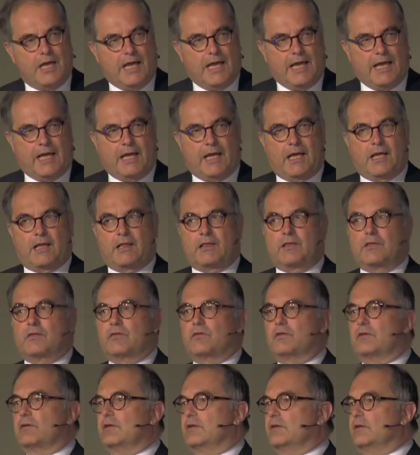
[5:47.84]
and
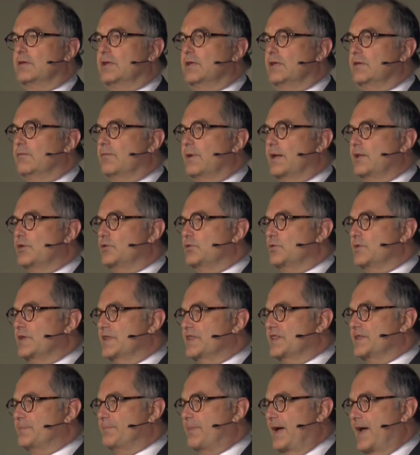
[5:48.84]
he went to
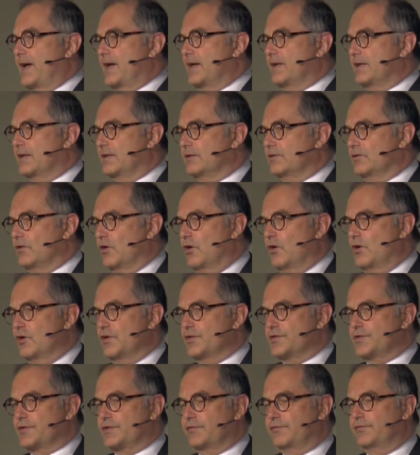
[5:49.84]
his bank and
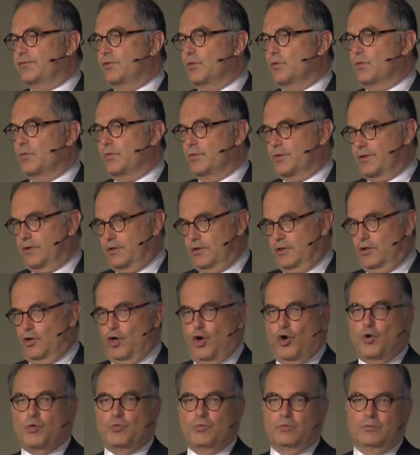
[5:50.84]
asked for a
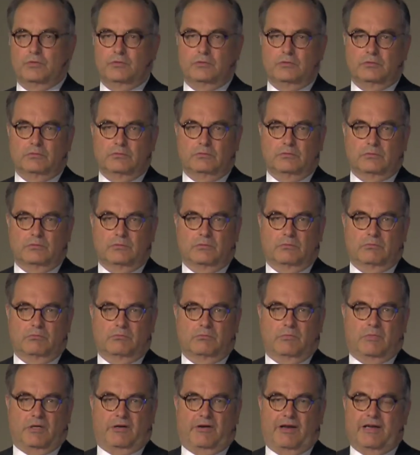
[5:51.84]
loan,
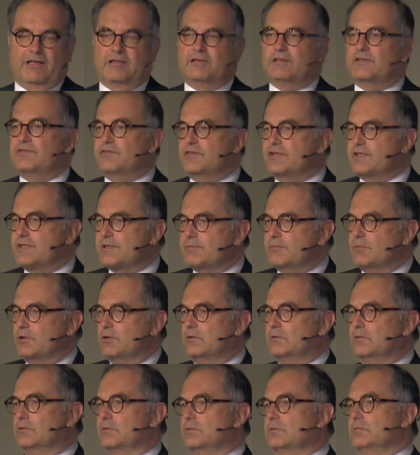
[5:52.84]
a relatively
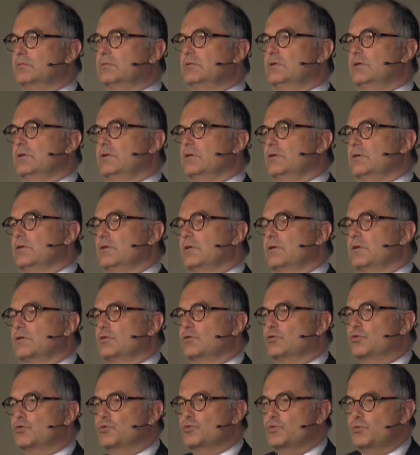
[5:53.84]
small loan,
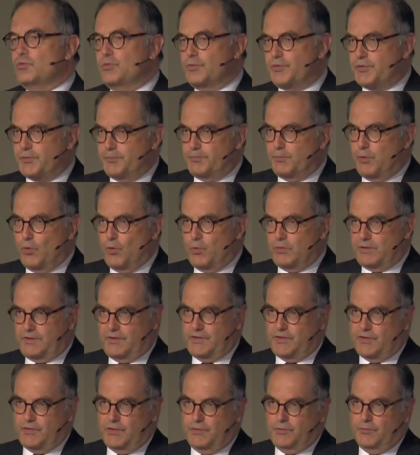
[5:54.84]
to support
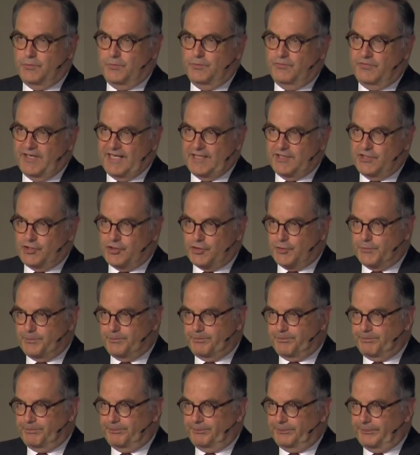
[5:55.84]
his new venture.
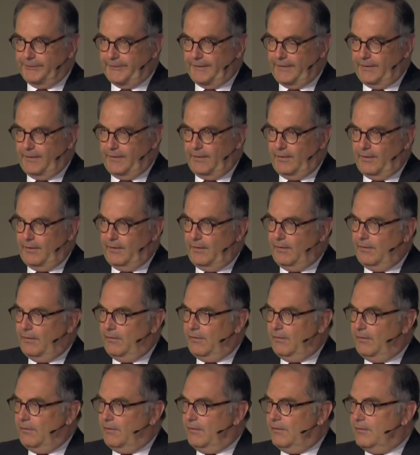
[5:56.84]

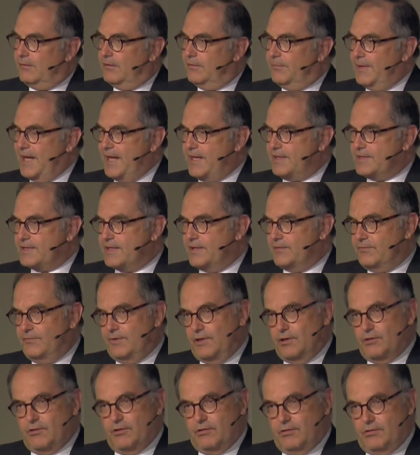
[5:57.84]
The bank said,
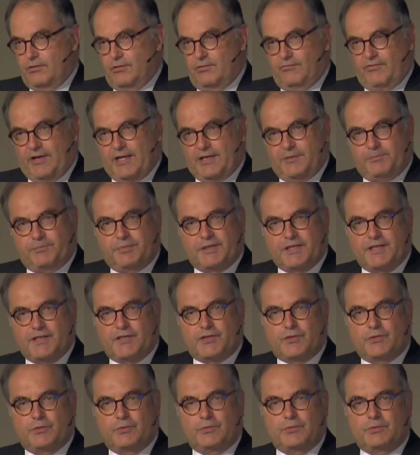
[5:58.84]
we are very
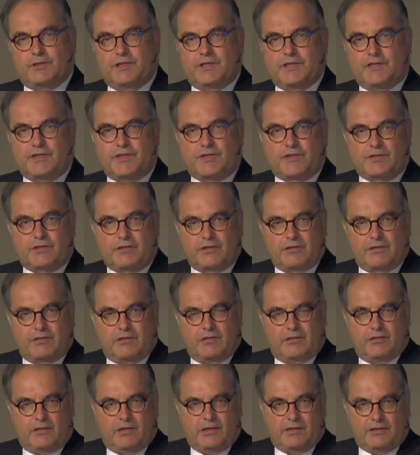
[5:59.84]
pleased to do this,
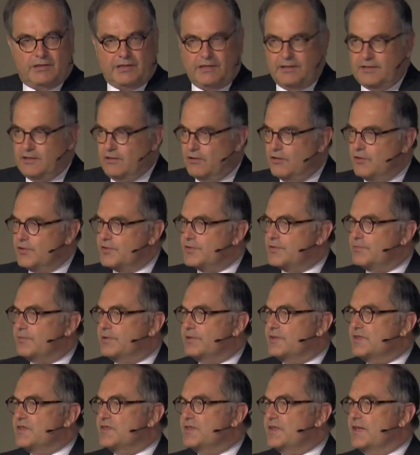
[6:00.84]
and then he asked,
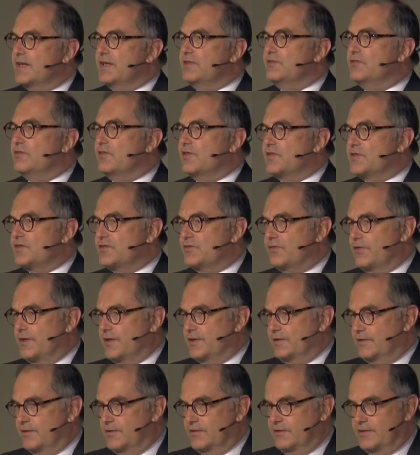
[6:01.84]
what is the interest
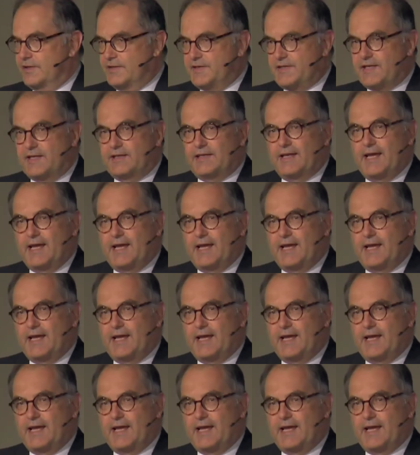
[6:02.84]
rate? They said